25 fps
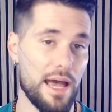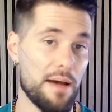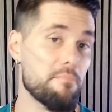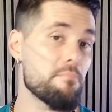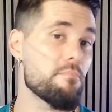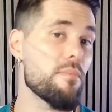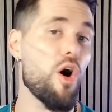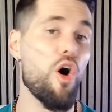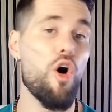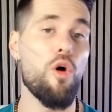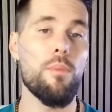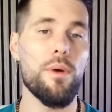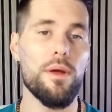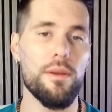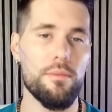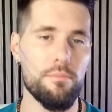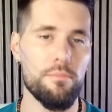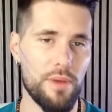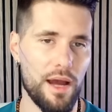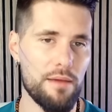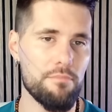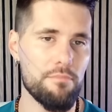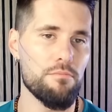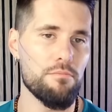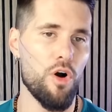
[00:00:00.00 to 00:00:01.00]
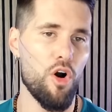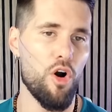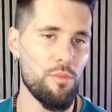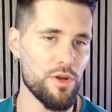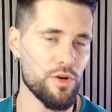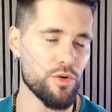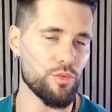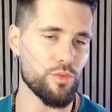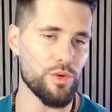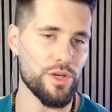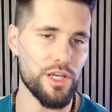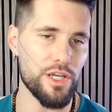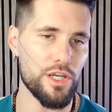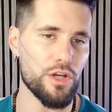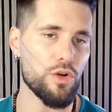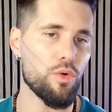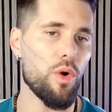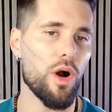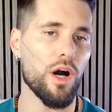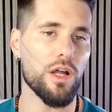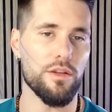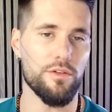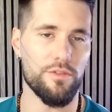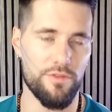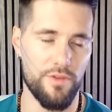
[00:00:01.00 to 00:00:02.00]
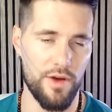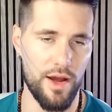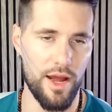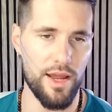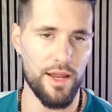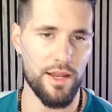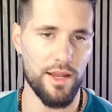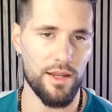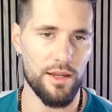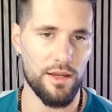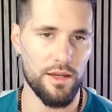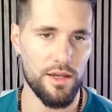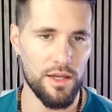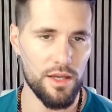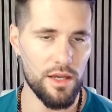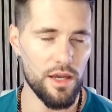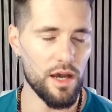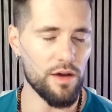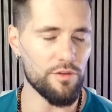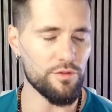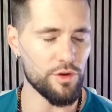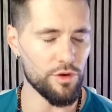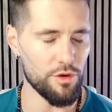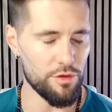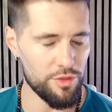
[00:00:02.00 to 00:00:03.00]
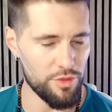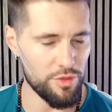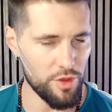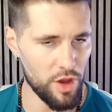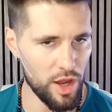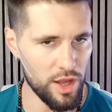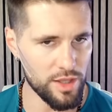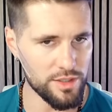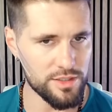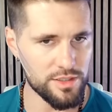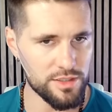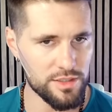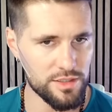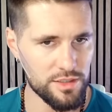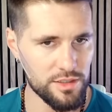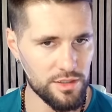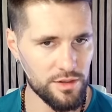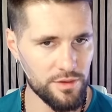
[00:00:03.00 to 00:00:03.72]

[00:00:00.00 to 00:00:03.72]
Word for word: moment by moment requalifying of your thoughts